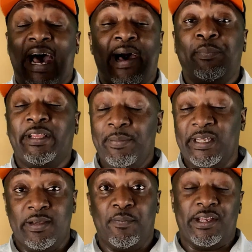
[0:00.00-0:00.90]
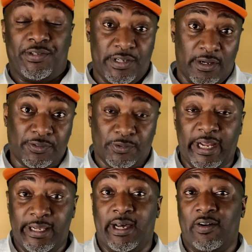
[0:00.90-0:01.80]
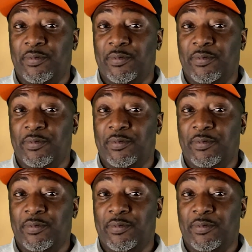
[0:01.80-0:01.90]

I'm limiting myself right now,